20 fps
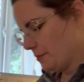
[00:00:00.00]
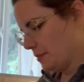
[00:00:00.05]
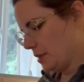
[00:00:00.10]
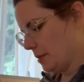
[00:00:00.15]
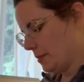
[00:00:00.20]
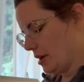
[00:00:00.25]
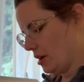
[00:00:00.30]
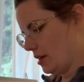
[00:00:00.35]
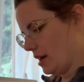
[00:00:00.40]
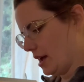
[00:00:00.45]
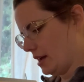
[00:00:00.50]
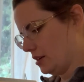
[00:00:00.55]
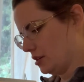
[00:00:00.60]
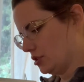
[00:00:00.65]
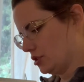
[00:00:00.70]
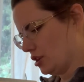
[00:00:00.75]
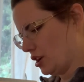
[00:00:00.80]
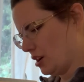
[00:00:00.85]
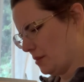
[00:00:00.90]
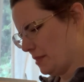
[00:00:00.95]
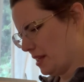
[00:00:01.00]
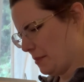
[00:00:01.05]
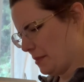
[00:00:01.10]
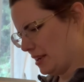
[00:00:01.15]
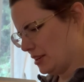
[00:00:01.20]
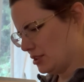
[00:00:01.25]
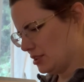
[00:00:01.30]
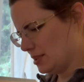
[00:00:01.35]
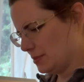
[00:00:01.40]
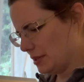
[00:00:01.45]
maybe I'll add a charm. That
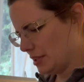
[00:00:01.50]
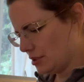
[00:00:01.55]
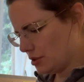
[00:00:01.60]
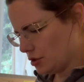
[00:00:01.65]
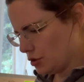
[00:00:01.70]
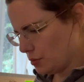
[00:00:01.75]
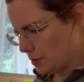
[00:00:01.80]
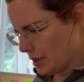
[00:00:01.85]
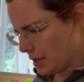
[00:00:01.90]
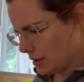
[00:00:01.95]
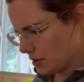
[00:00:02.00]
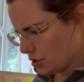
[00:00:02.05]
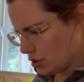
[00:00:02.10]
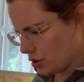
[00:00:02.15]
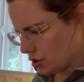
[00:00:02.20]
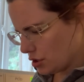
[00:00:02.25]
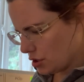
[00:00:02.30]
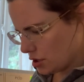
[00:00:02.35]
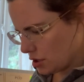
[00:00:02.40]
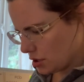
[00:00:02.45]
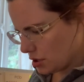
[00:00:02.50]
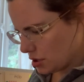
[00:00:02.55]
might just be too much.